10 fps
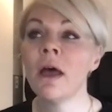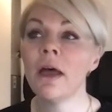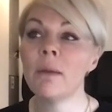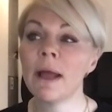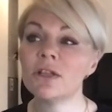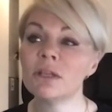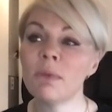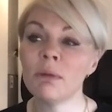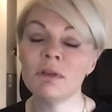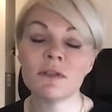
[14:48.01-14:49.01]
actually it
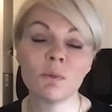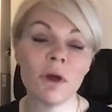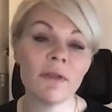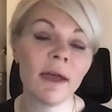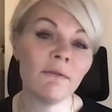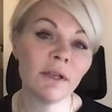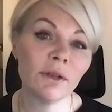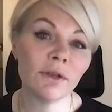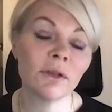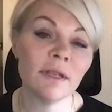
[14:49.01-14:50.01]
may be just worth having a
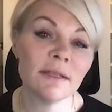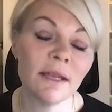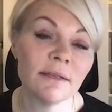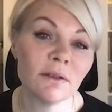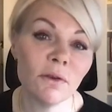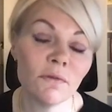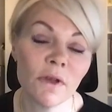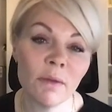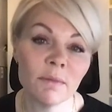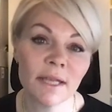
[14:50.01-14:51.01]
look at this list of
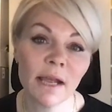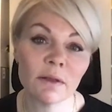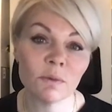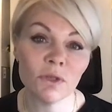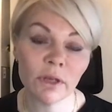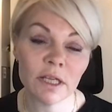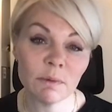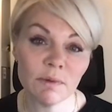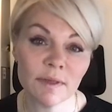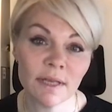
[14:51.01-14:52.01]
towns which are going to
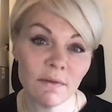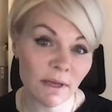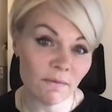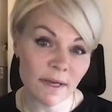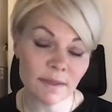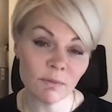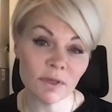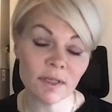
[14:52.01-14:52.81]
be receiving investment